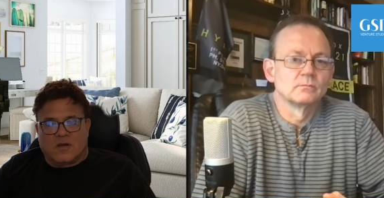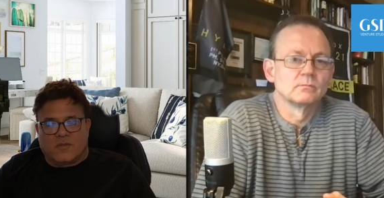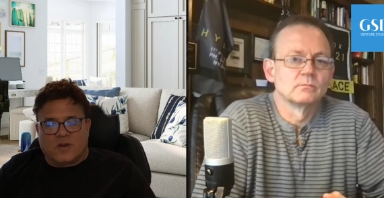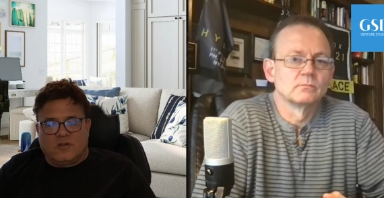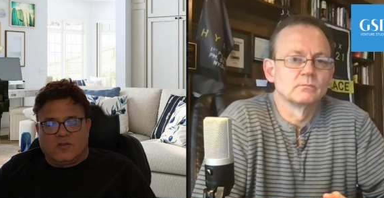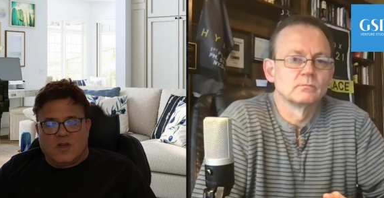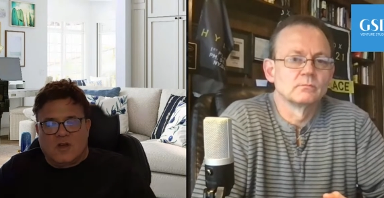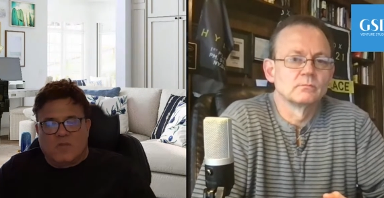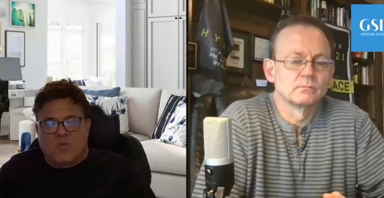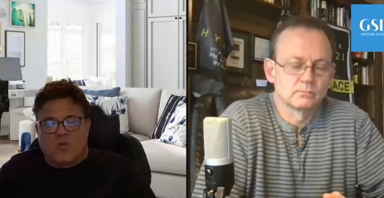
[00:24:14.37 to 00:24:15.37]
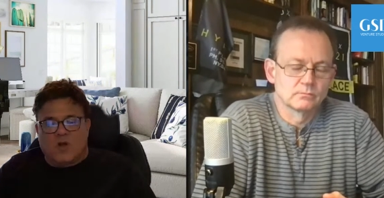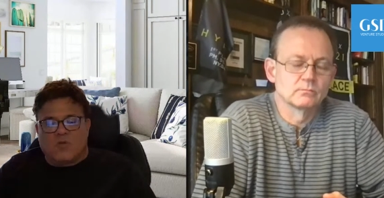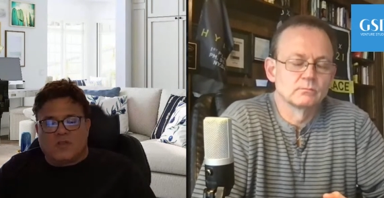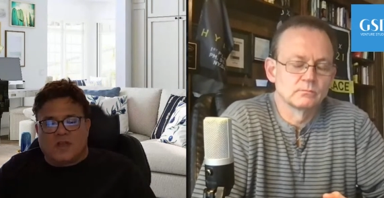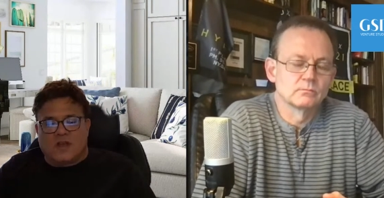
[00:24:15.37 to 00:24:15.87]
Speaker 1: companies, but where
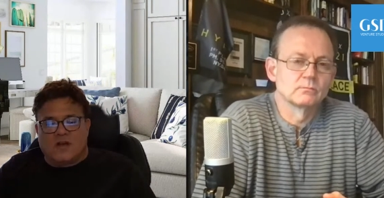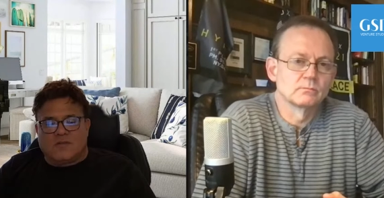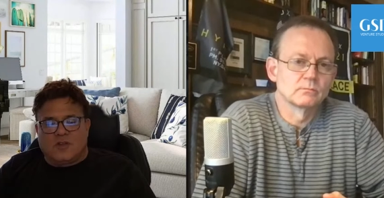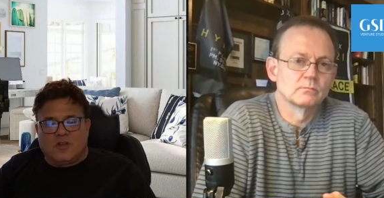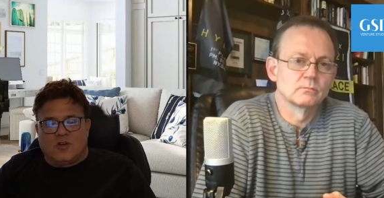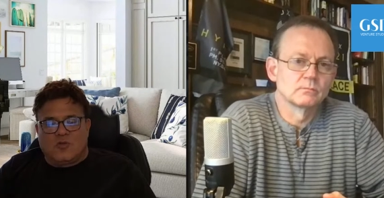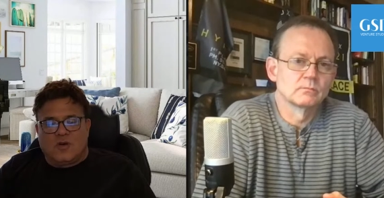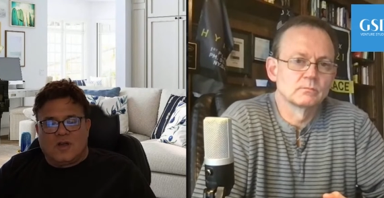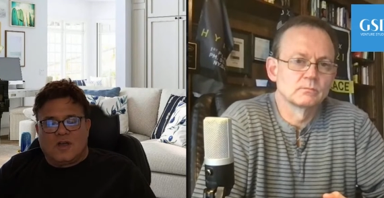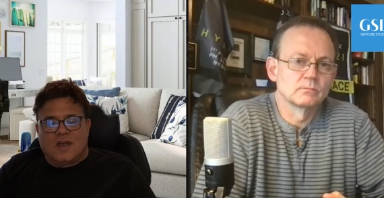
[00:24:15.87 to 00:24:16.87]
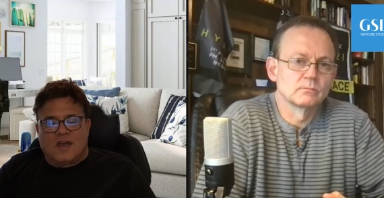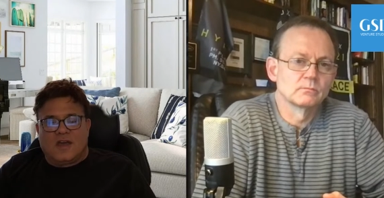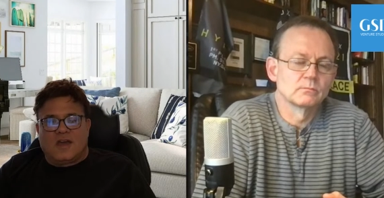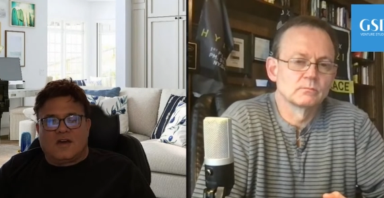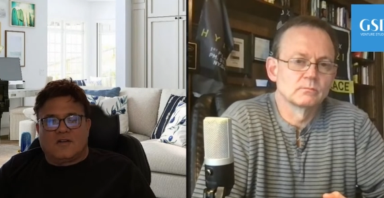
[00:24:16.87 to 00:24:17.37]
would they come to you
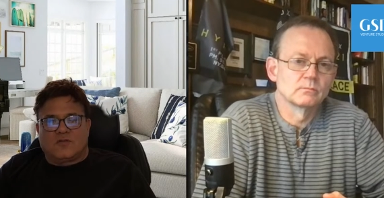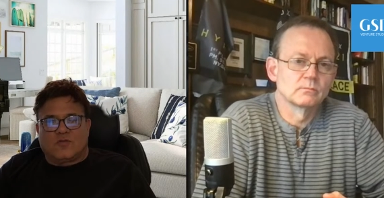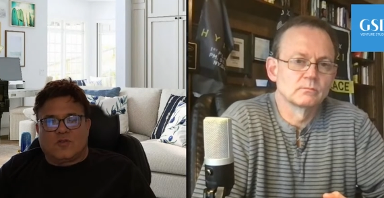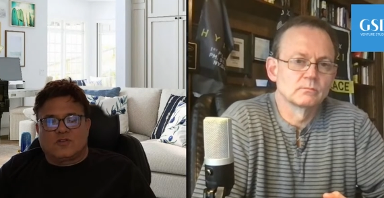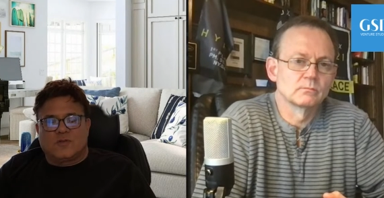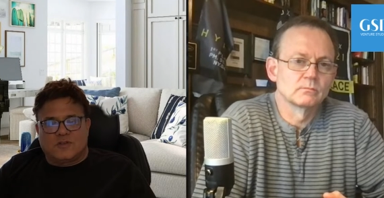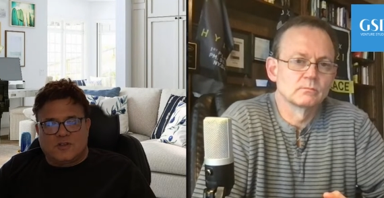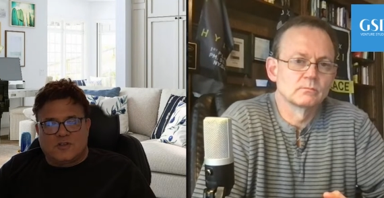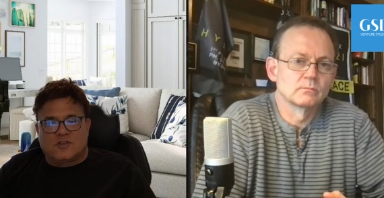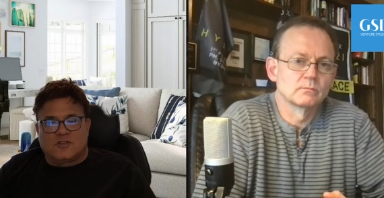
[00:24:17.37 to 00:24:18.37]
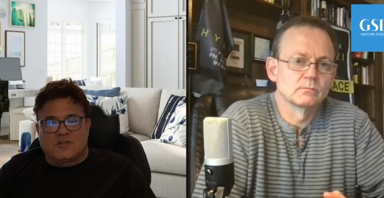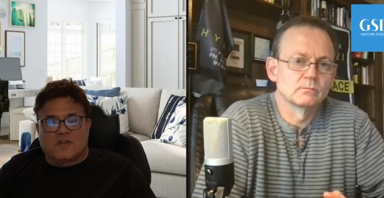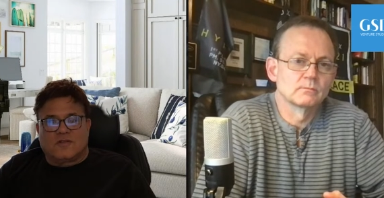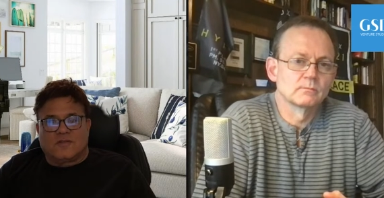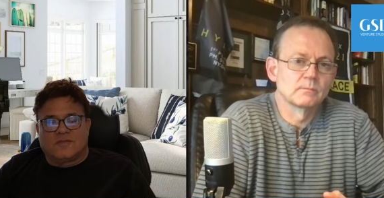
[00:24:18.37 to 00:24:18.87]
for some assistance?
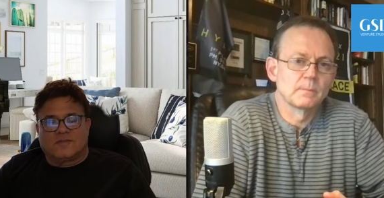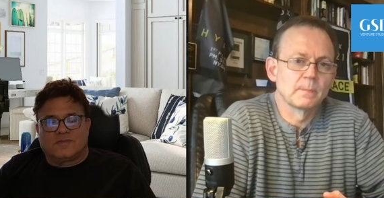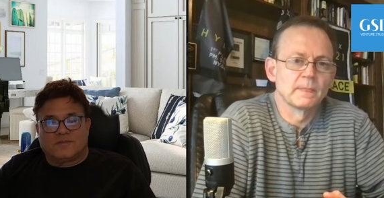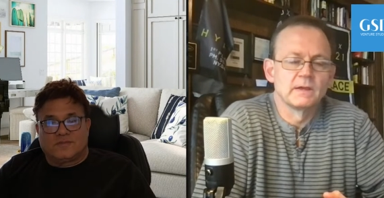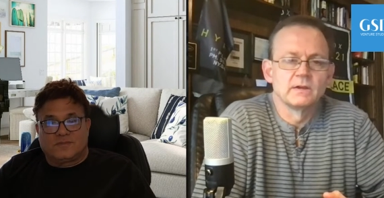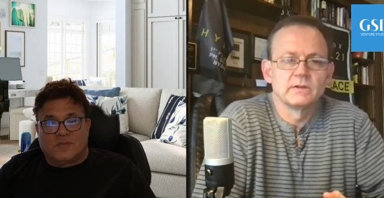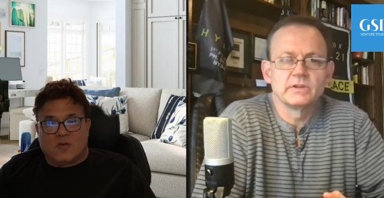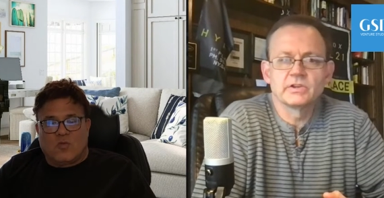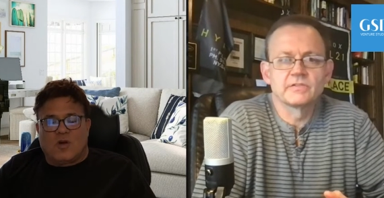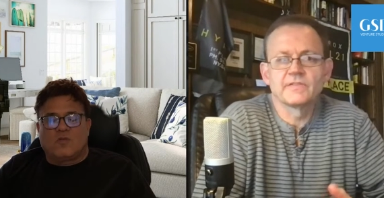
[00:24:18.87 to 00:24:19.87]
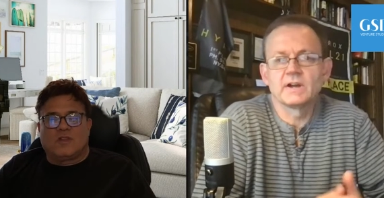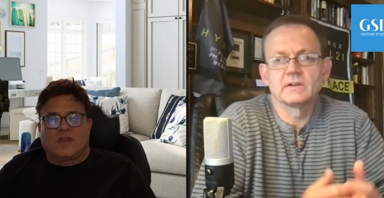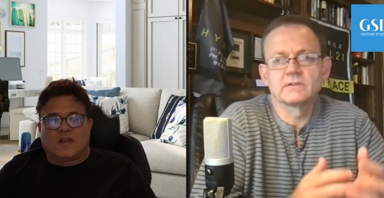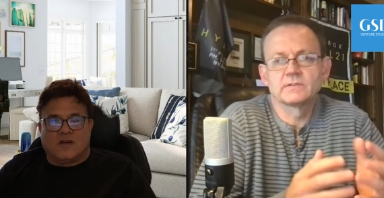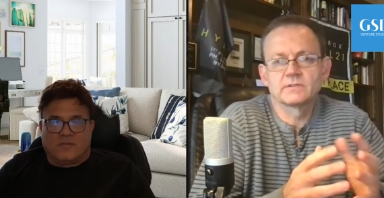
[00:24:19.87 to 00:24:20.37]
You can
Speaker 2: find
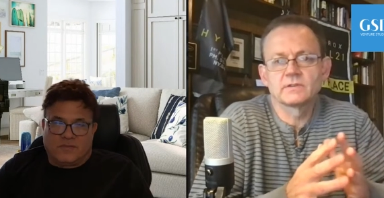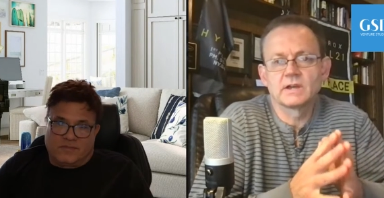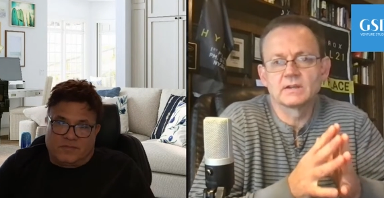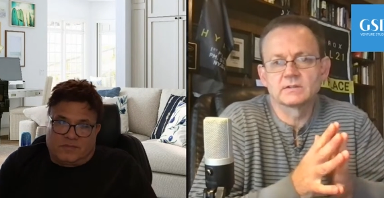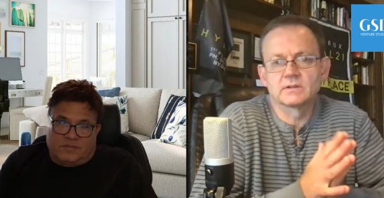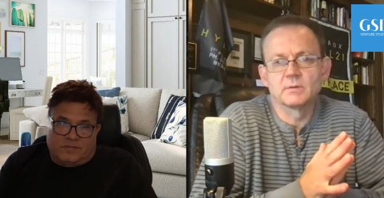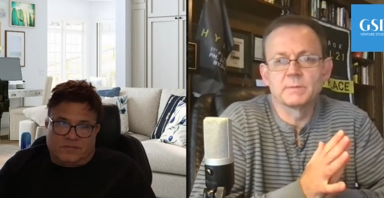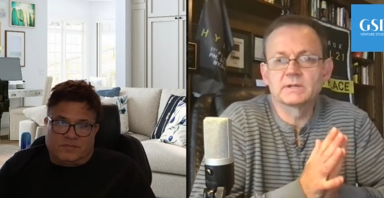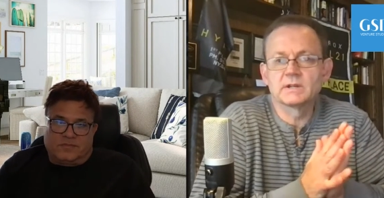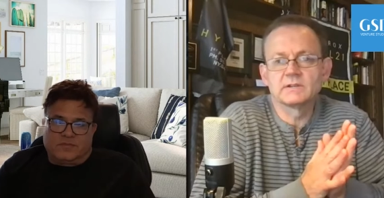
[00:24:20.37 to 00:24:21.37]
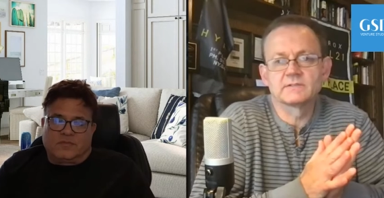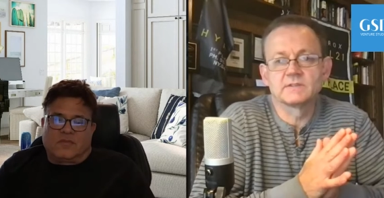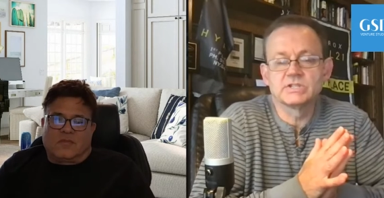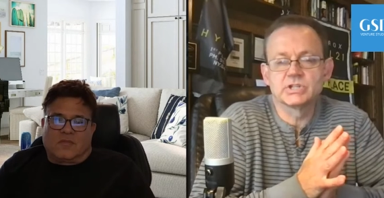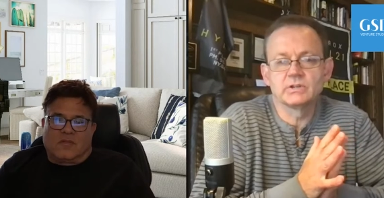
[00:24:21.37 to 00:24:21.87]
us at
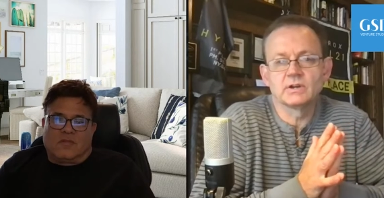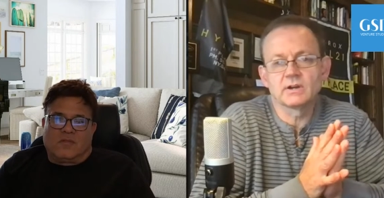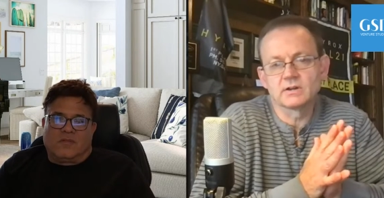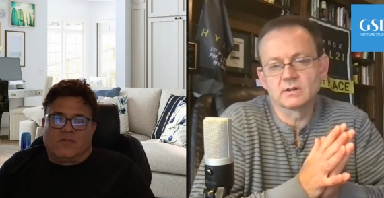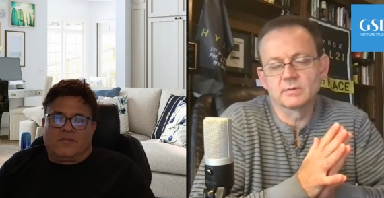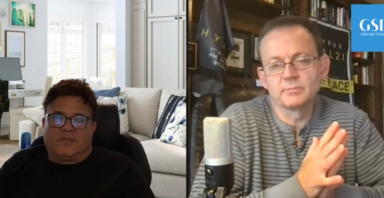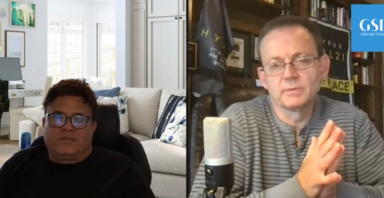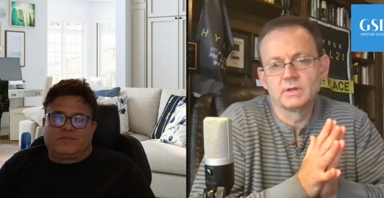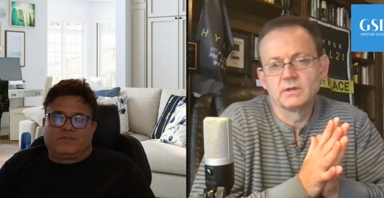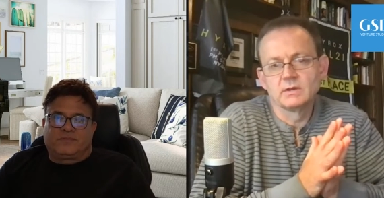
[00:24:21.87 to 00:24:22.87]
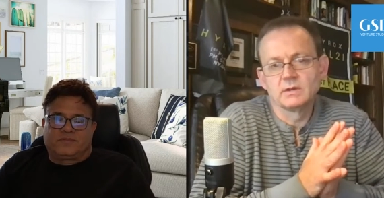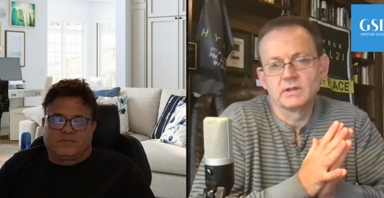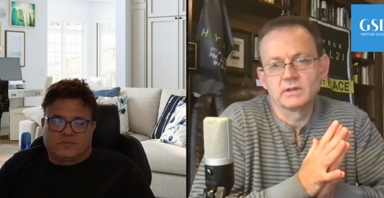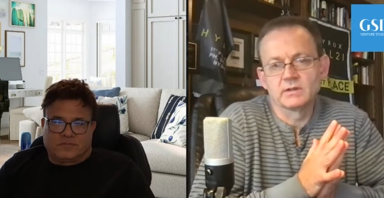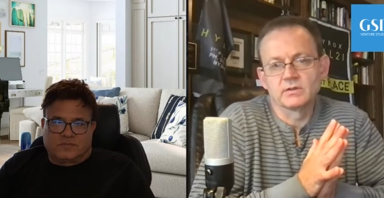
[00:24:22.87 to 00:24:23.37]
McKnightCG.com,
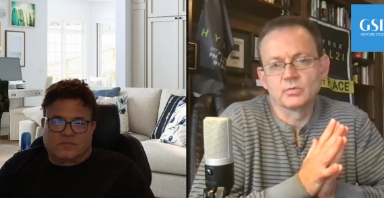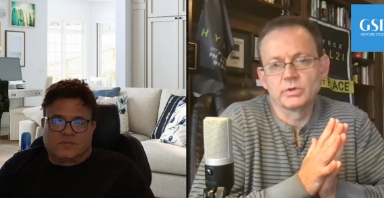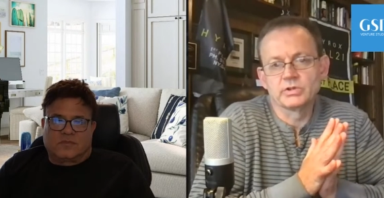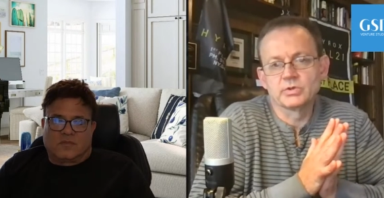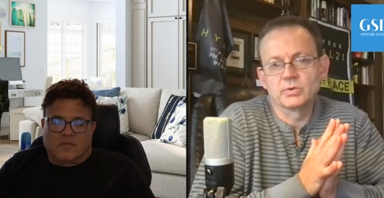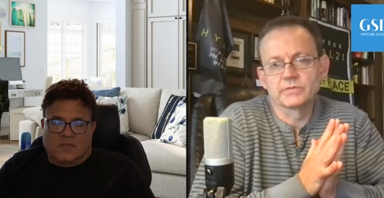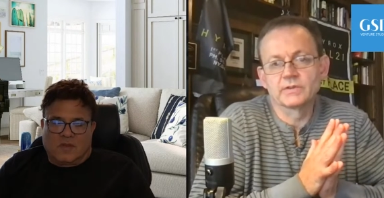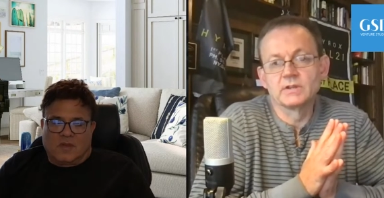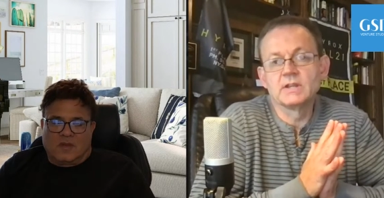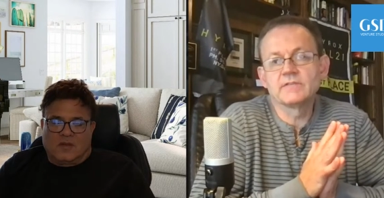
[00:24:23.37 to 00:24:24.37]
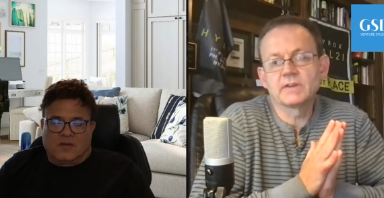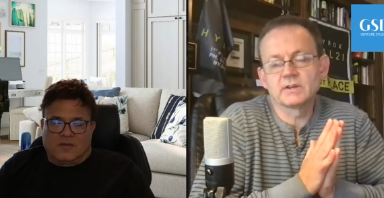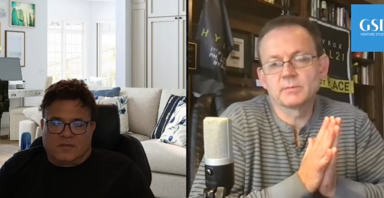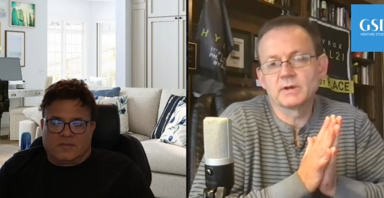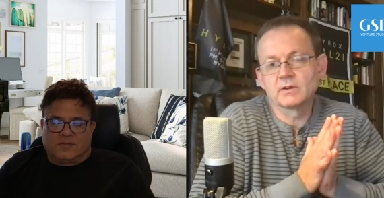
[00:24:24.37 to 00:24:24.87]
and we do a
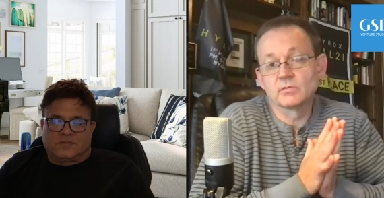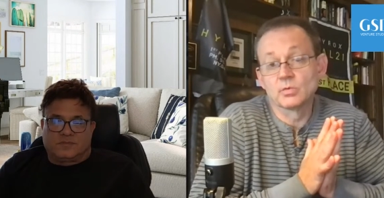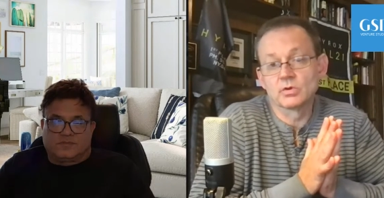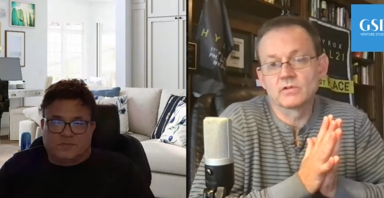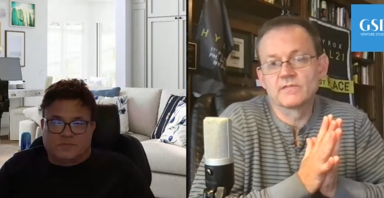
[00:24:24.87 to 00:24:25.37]
significant amount of work